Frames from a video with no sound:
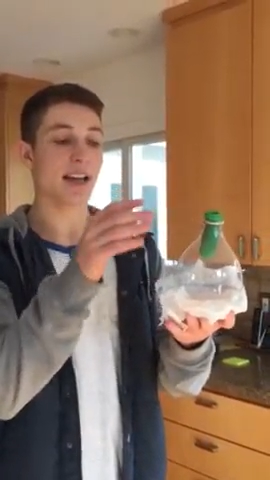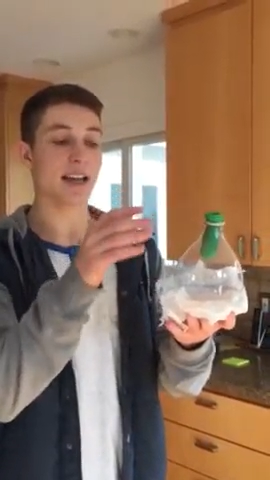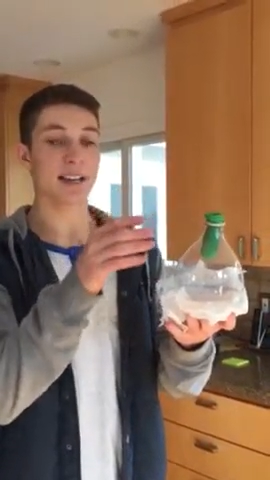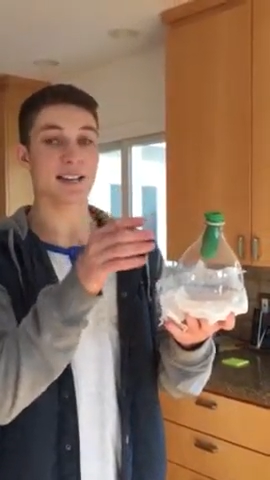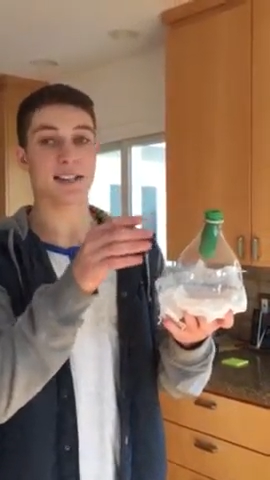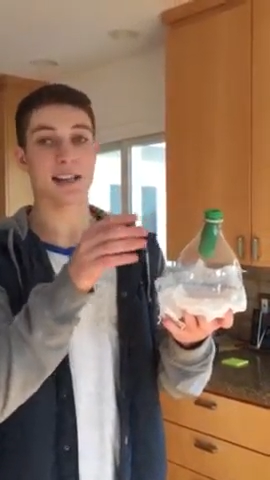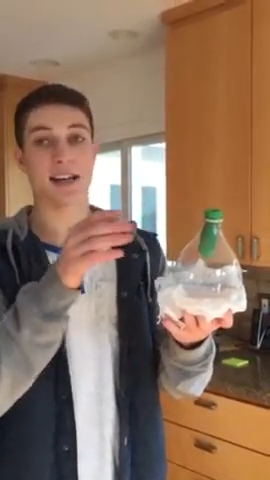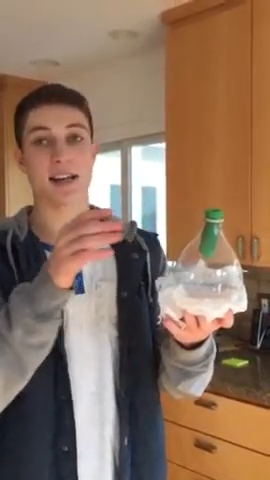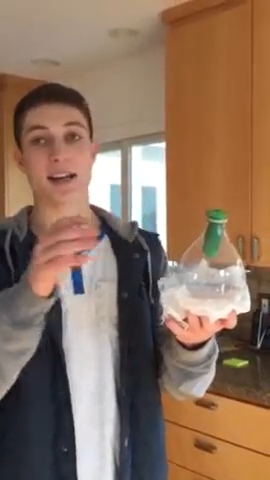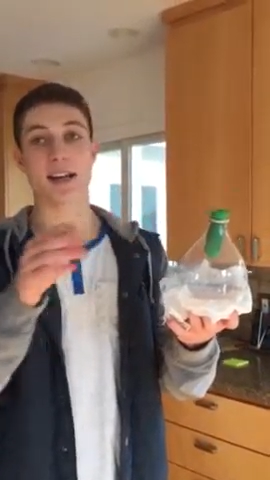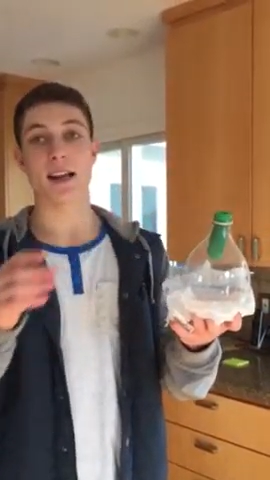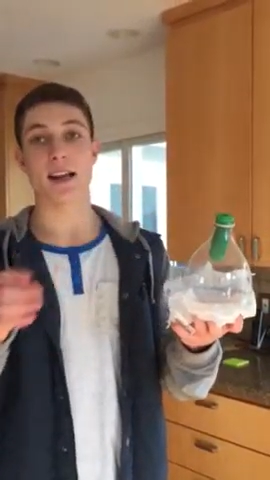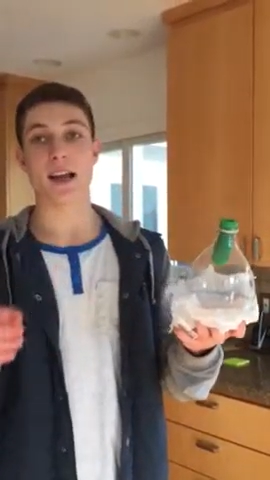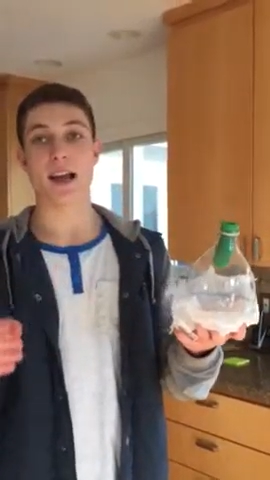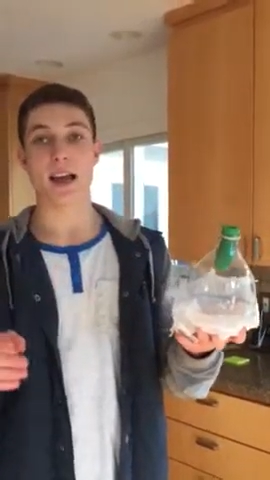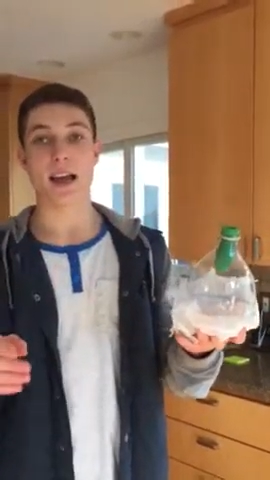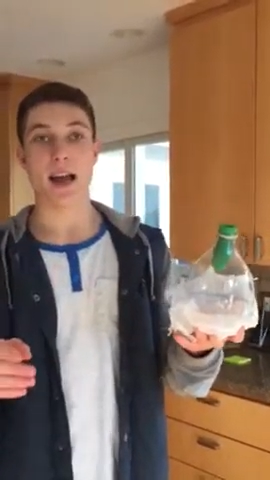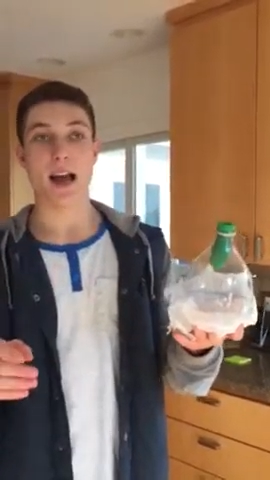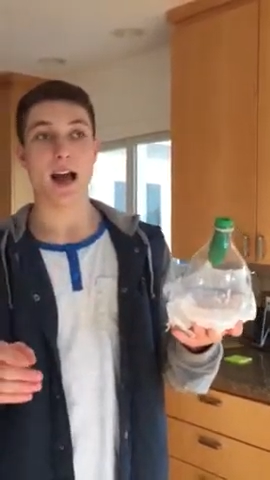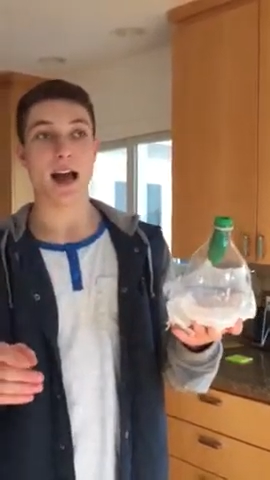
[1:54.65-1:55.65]
is then
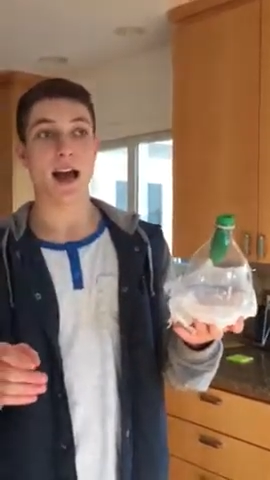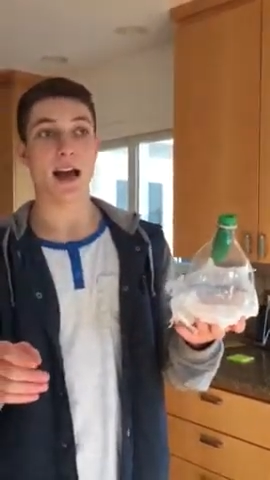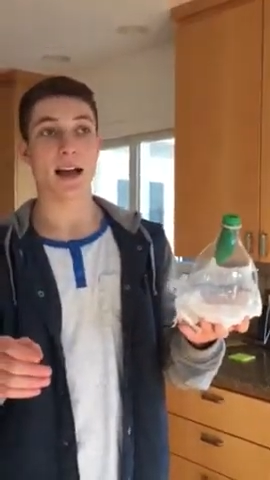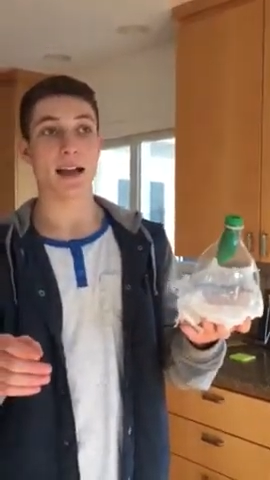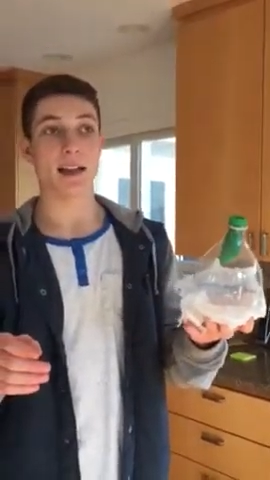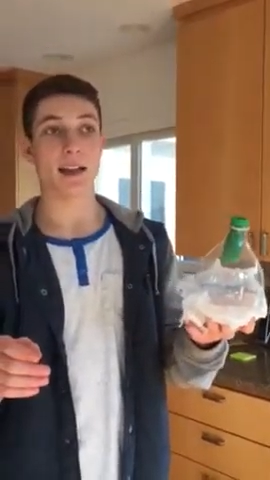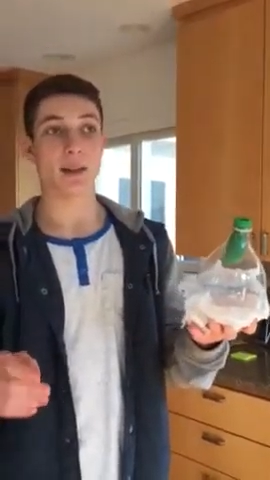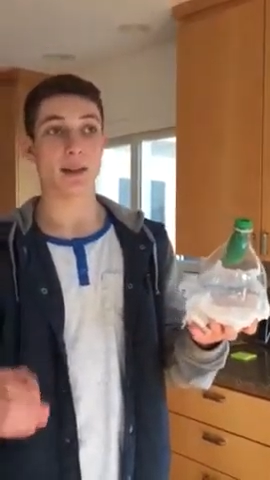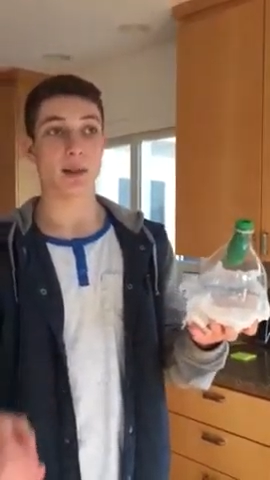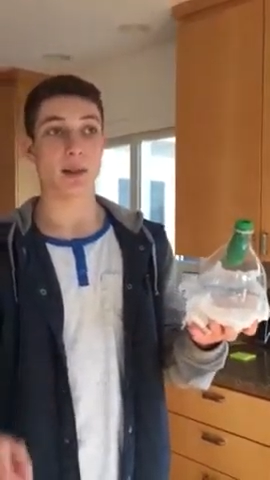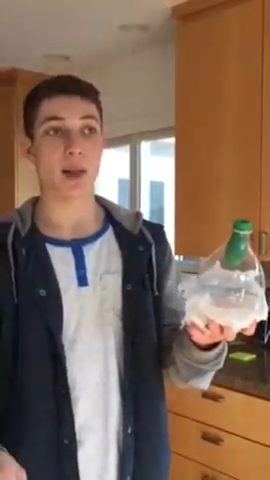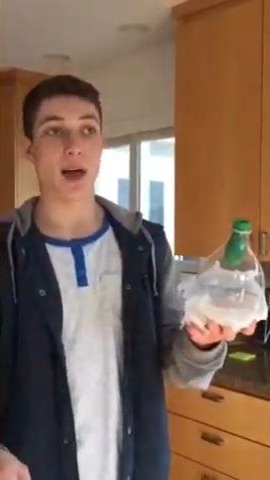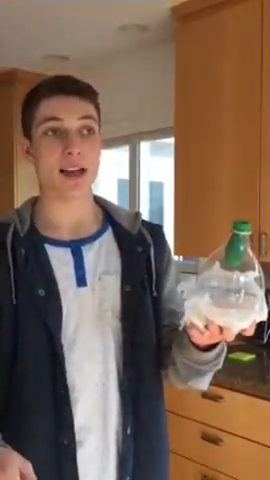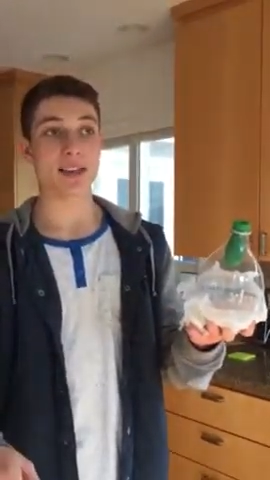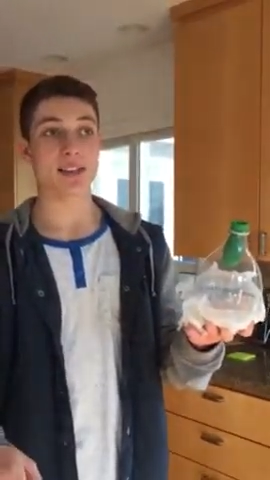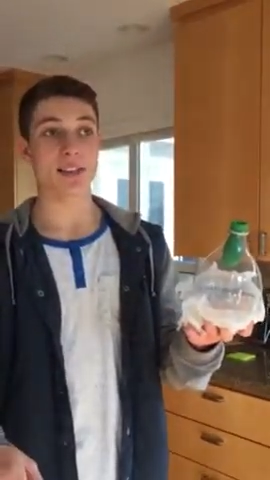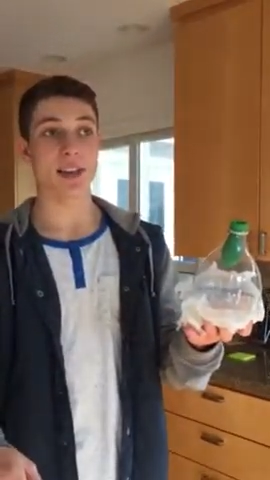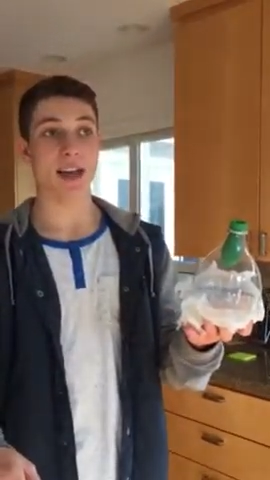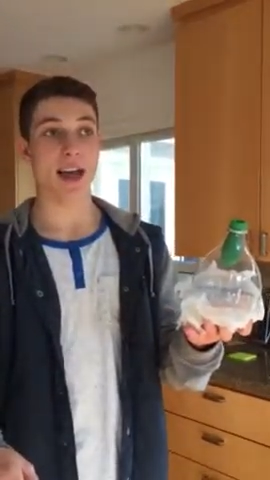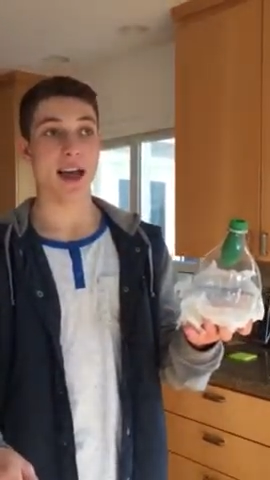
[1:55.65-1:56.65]

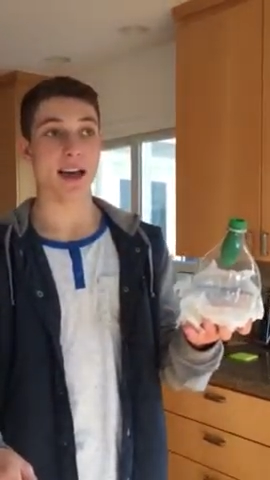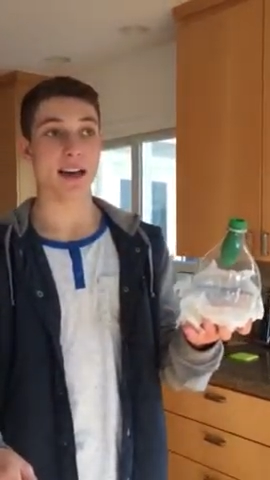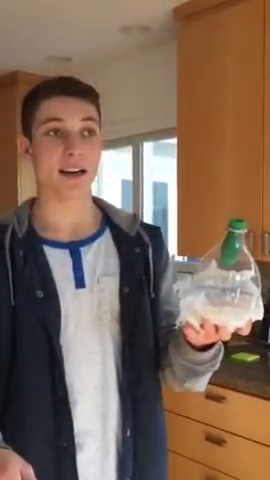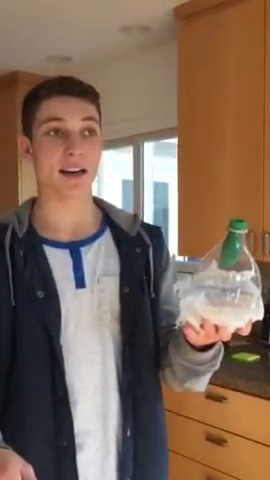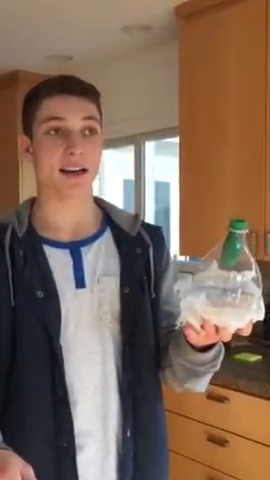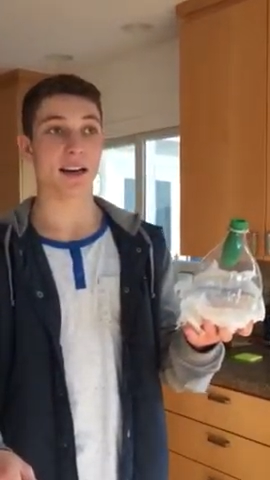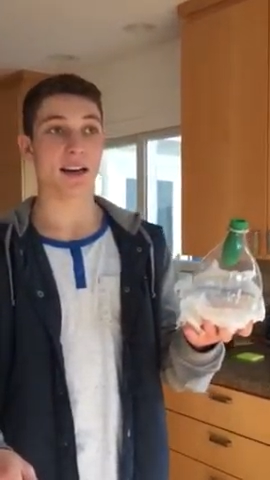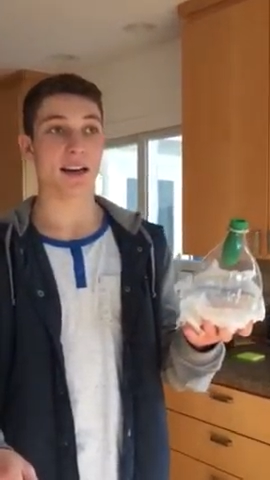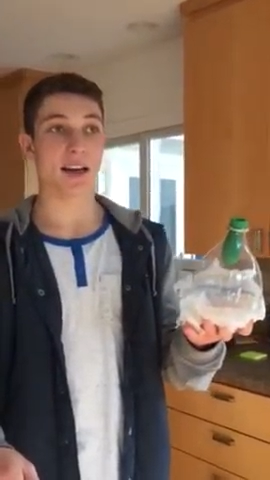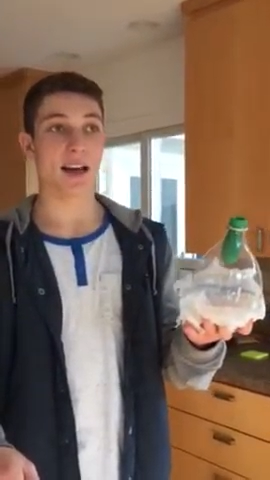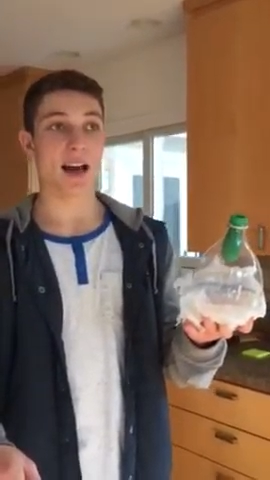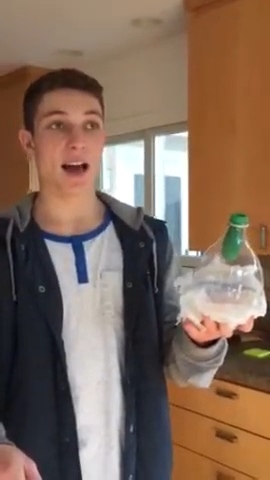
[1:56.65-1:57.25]
less than